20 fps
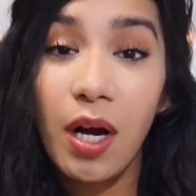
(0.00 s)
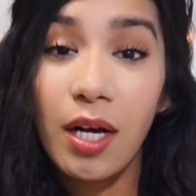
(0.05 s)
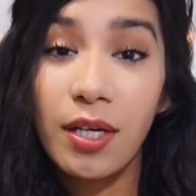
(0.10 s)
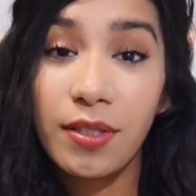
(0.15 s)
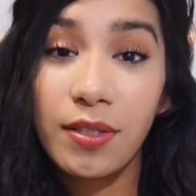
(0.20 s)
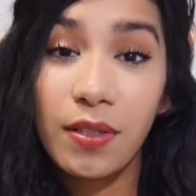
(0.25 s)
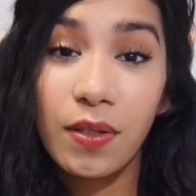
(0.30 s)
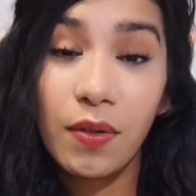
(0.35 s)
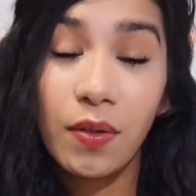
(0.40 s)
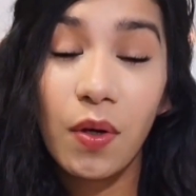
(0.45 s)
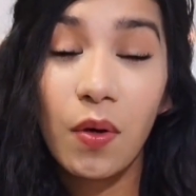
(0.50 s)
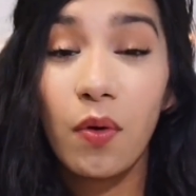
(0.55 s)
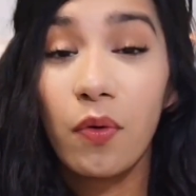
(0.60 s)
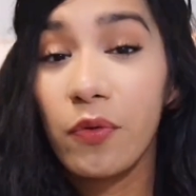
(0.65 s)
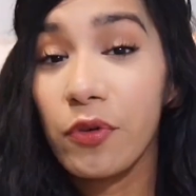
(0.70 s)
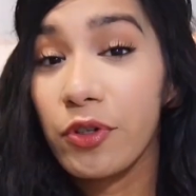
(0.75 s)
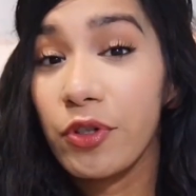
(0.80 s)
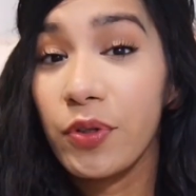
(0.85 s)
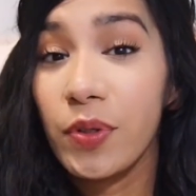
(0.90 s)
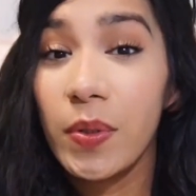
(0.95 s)
also go
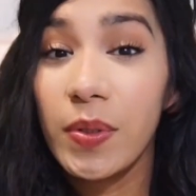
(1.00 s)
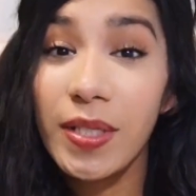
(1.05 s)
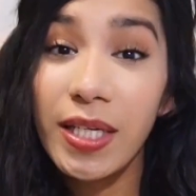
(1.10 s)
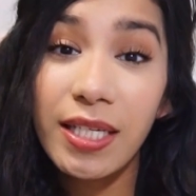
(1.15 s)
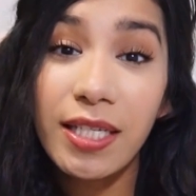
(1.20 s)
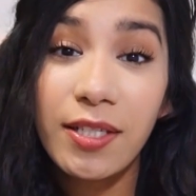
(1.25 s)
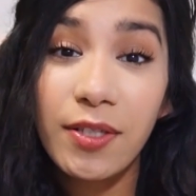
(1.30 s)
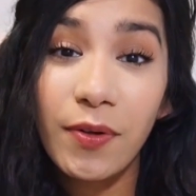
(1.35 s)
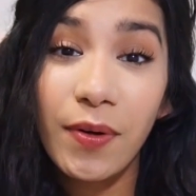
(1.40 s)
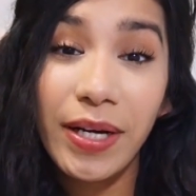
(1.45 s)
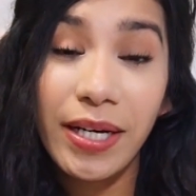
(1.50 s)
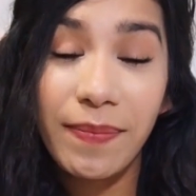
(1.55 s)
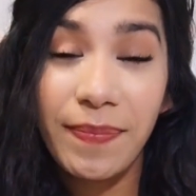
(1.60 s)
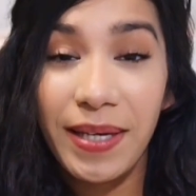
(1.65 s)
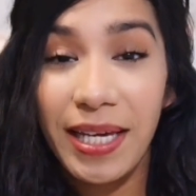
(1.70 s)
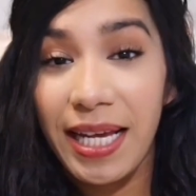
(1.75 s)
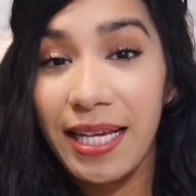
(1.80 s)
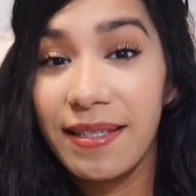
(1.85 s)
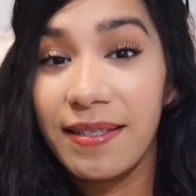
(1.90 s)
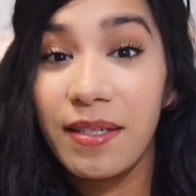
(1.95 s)
over to Oceanias quite a
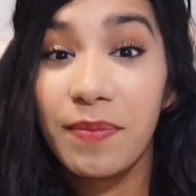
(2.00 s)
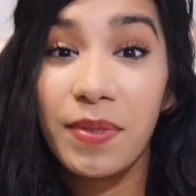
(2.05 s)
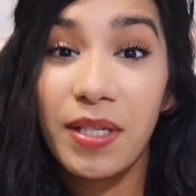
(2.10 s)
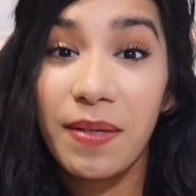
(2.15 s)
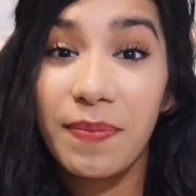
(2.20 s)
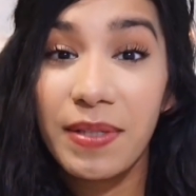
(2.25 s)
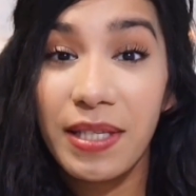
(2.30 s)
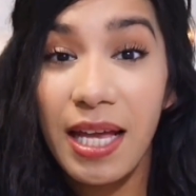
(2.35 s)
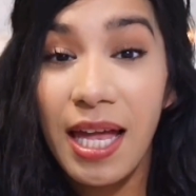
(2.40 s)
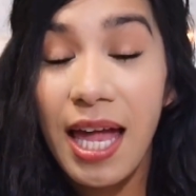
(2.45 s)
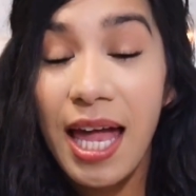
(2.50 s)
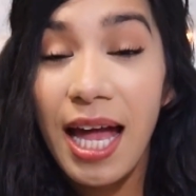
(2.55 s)
bit, and sometimes